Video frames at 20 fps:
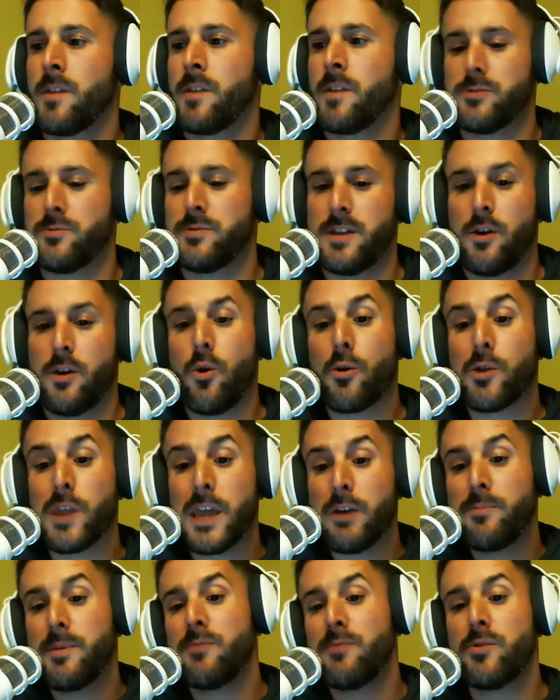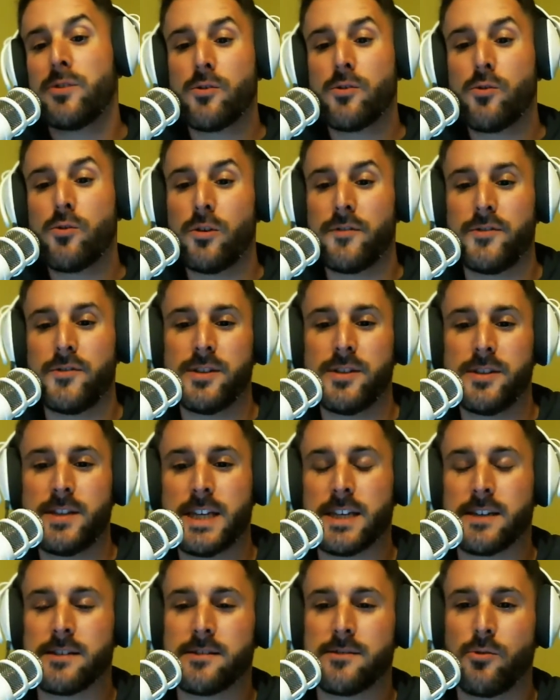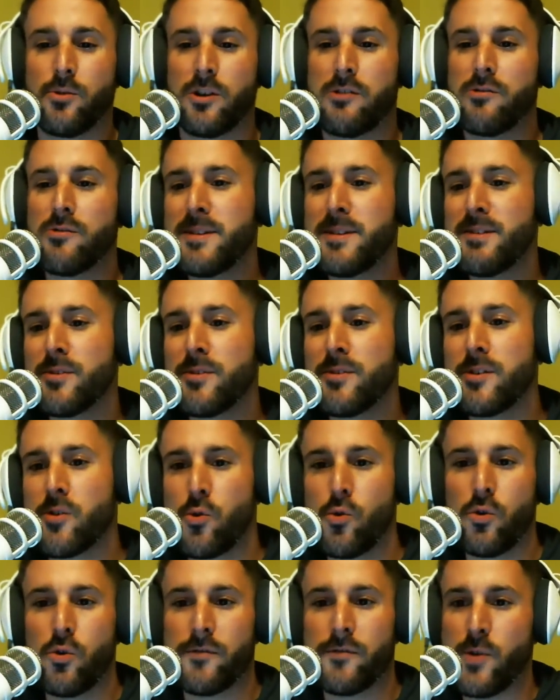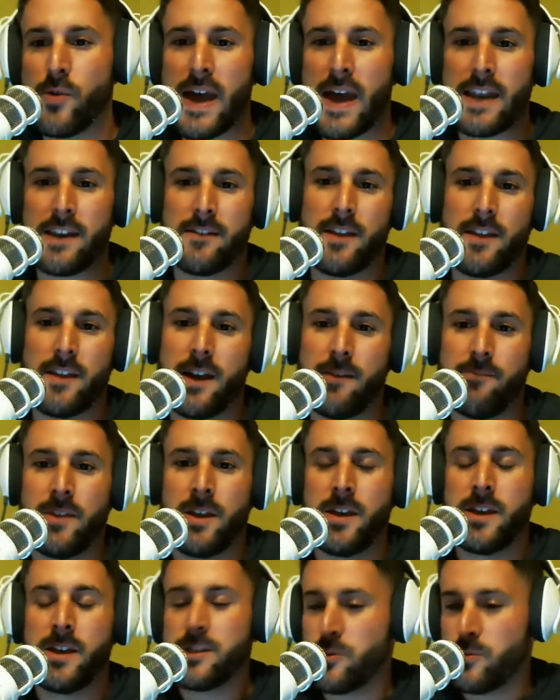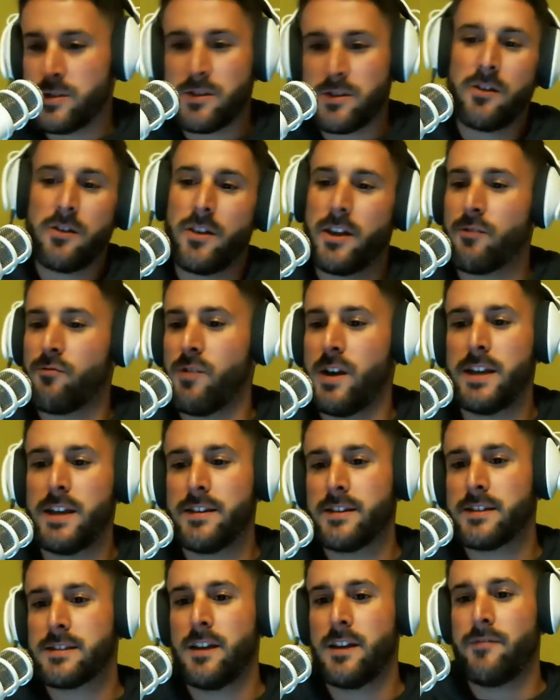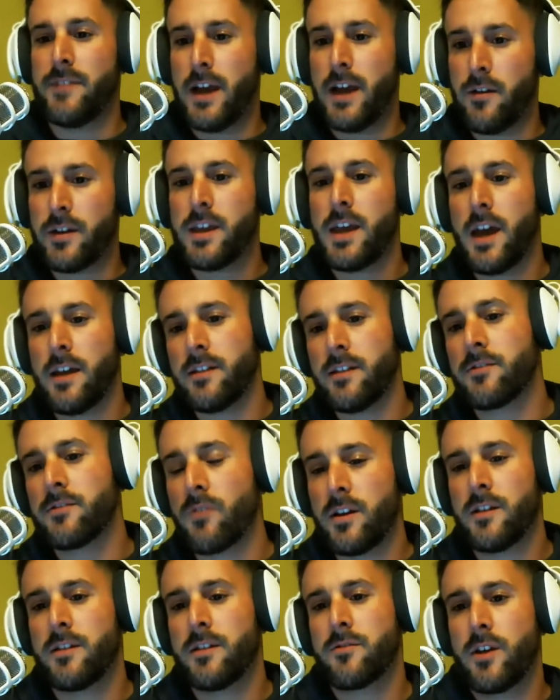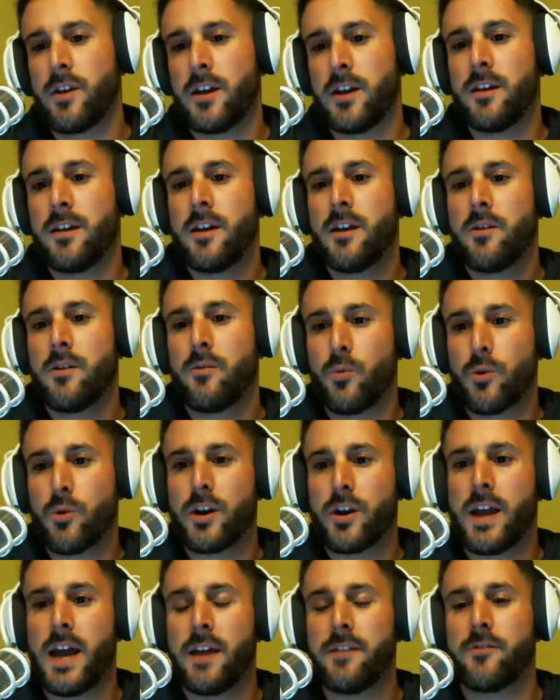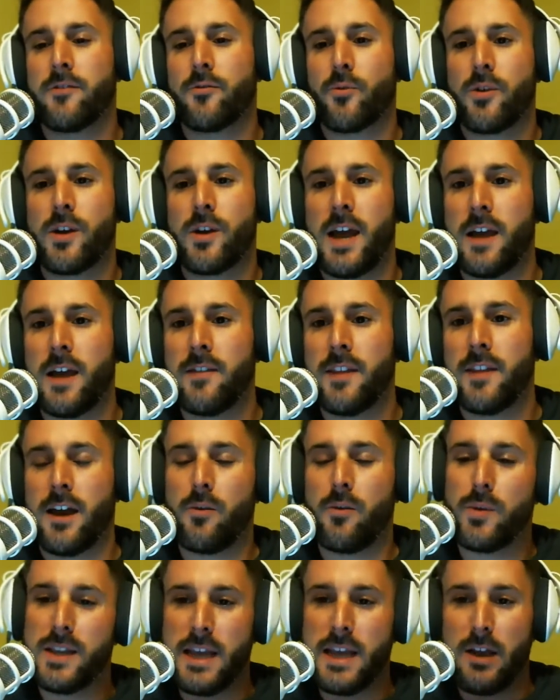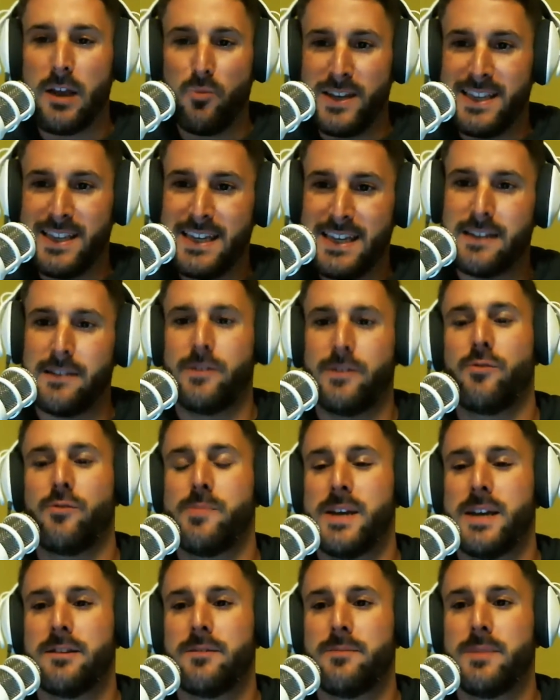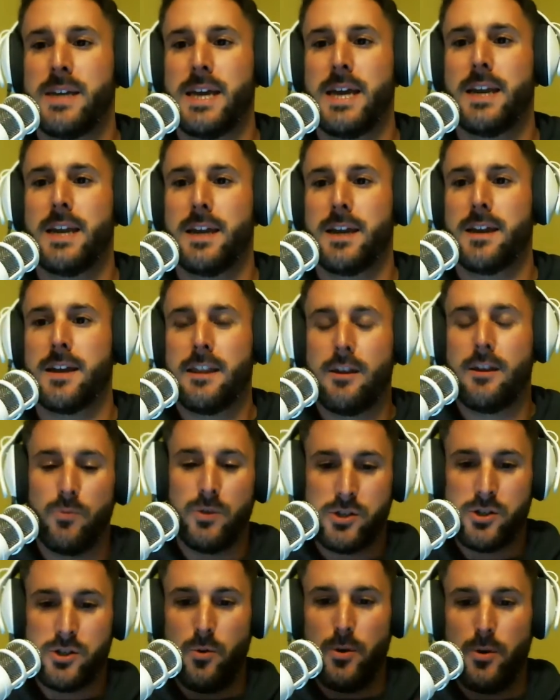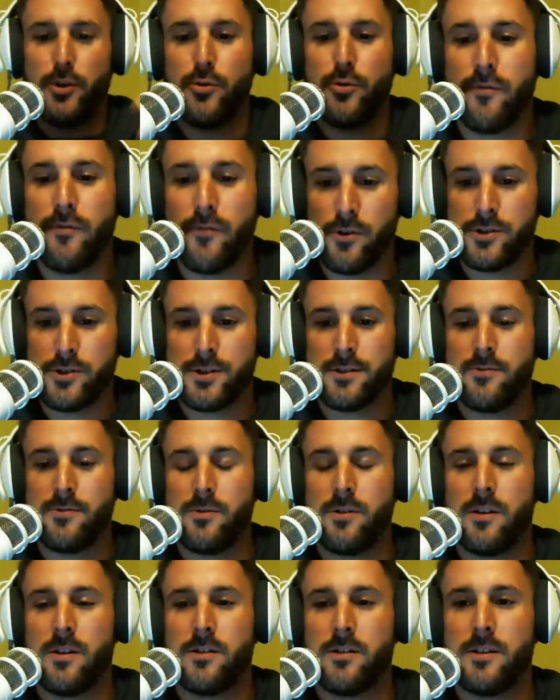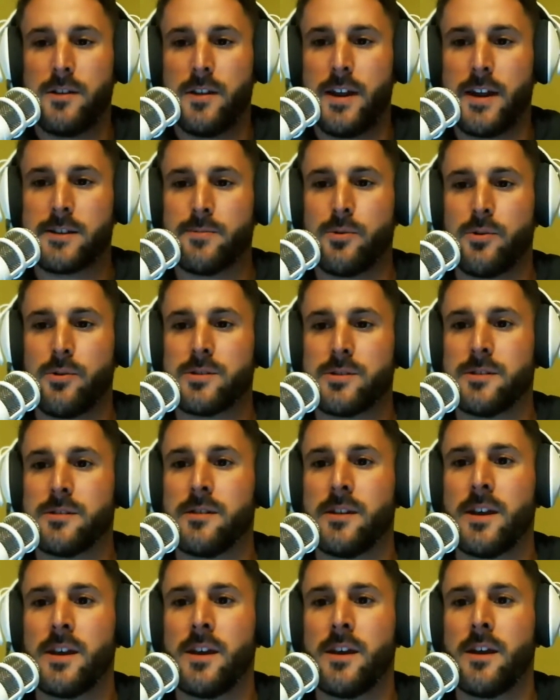someone would say, oh, it would be really cool if you did this, or it would be really cool if you added that. So we started writing this stuff down, yeah, that's great, we're going to add this, we're going to add that, and we did a little bit in the beginning, and then we'd show a new version to the next person.